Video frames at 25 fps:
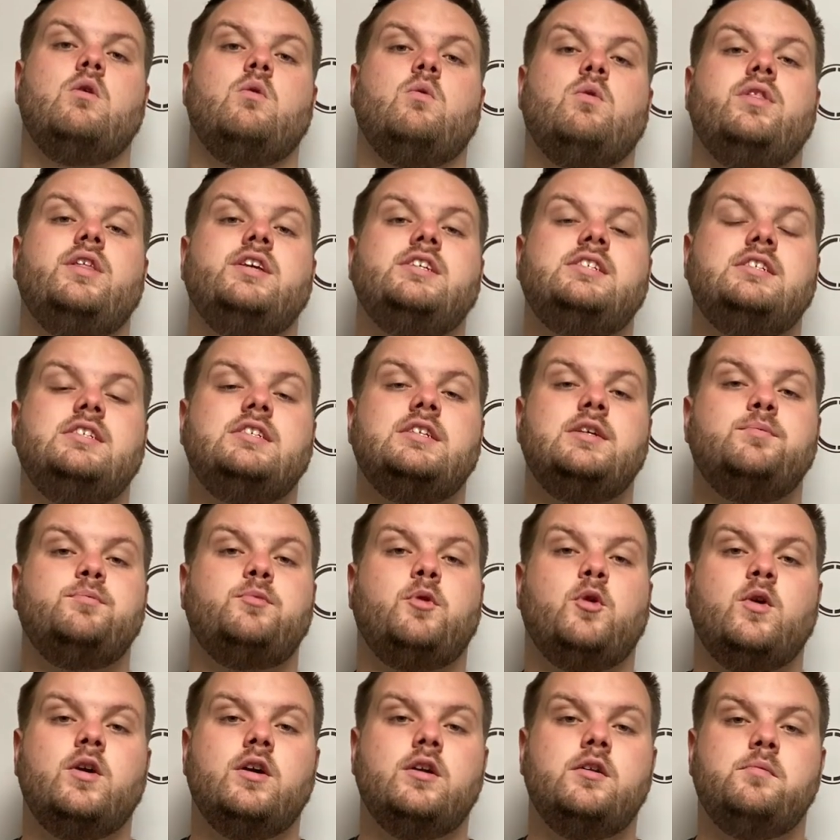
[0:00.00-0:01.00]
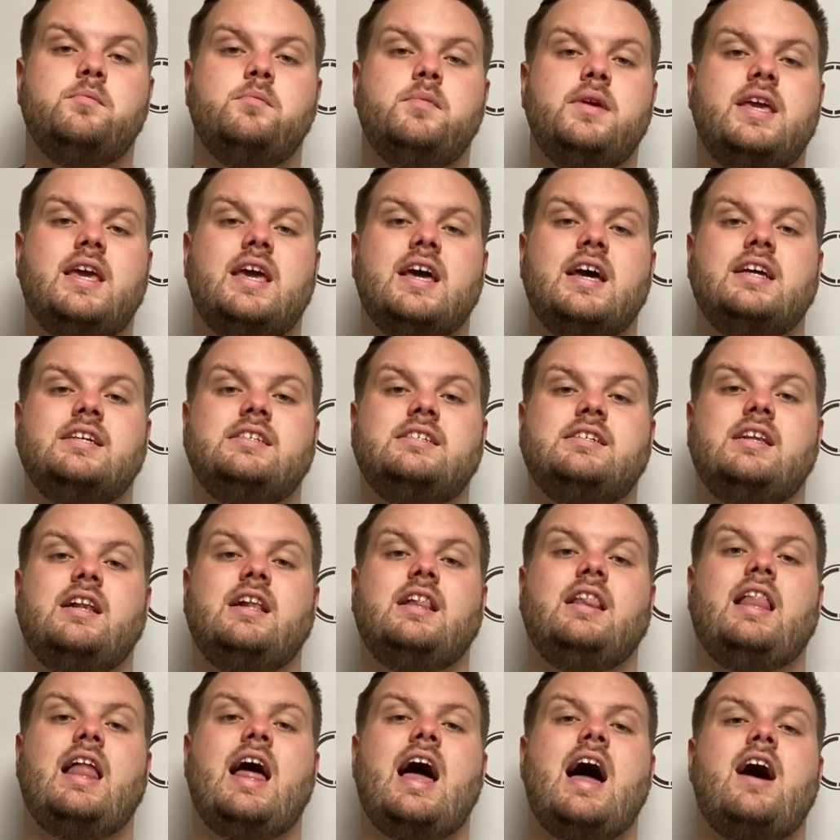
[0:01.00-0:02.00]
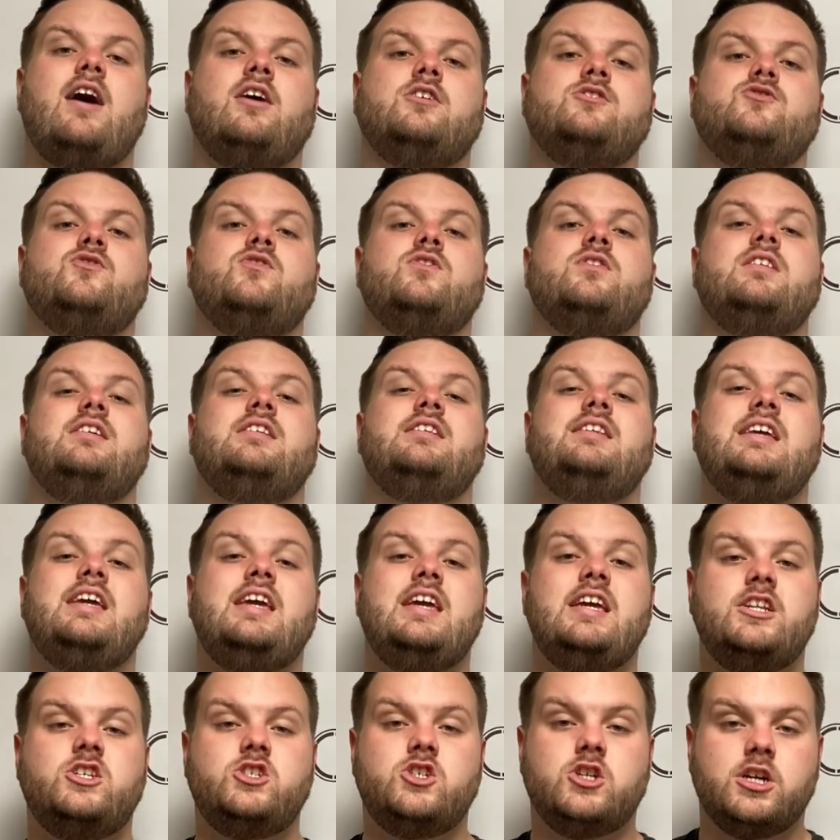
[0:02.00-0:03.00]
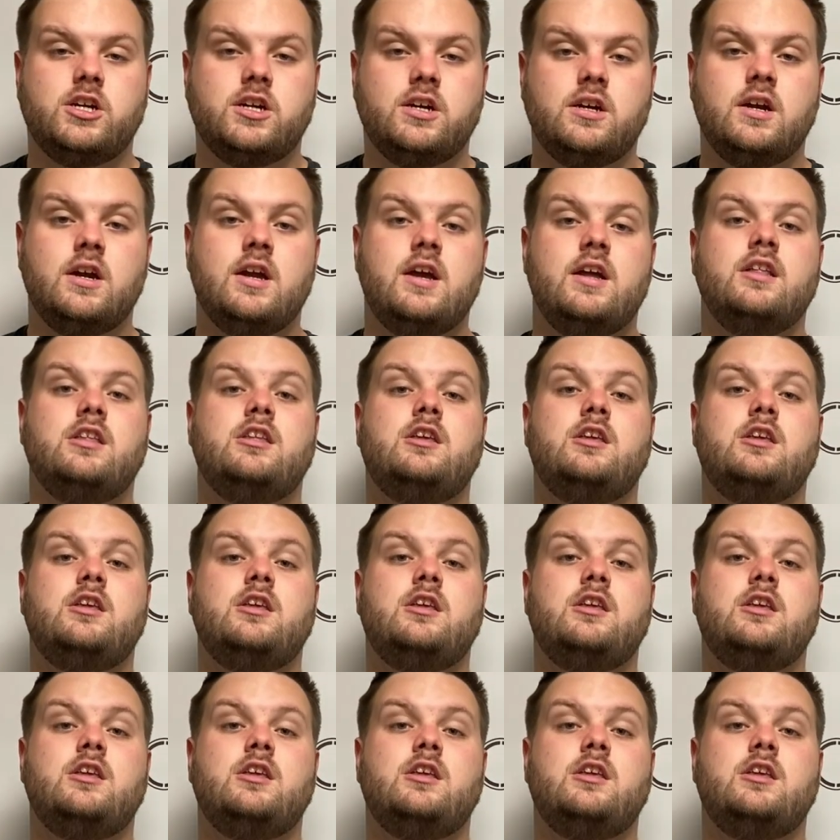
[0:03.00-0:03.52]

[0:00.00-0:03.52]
Well, this is important because it allows for the teacher